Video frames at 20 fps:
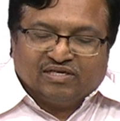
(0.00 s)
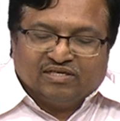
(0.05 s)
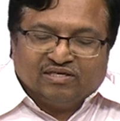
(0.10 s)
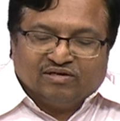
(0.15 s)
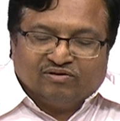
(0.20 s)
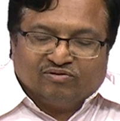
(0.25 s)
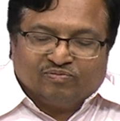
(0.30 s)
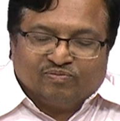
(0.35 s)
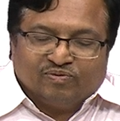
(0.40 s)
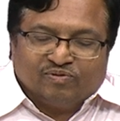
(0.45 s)
at
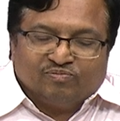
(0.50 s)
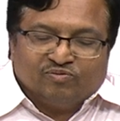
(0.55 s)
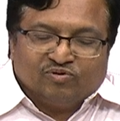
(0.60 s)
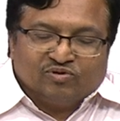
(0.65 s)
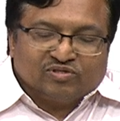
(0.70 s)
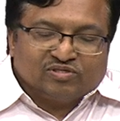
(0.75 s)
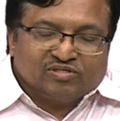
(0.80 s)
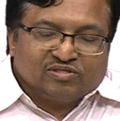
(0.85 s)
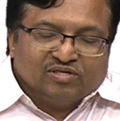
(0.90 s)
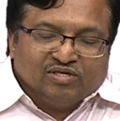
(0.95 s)
the output
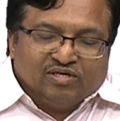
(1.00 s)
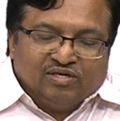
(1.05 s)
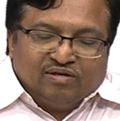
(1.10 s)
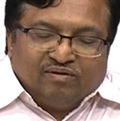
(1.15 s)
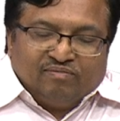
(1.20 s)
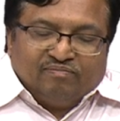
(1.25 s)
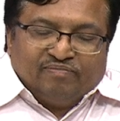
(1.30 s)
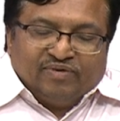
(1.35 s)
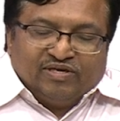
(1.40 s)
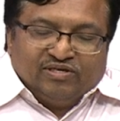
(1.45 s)
ports
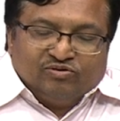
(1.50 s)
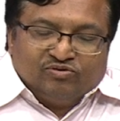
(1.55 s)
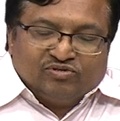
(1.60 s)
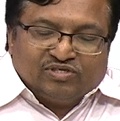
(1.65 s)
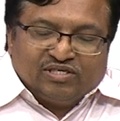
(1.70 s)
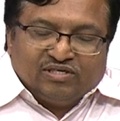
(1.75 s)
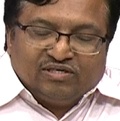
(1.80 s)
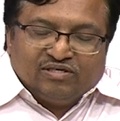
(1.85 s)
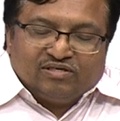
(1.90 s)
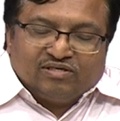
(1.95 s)
by
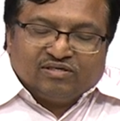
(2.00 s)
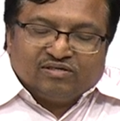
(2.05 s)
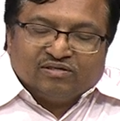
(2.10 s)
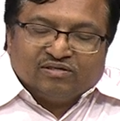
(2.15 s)
using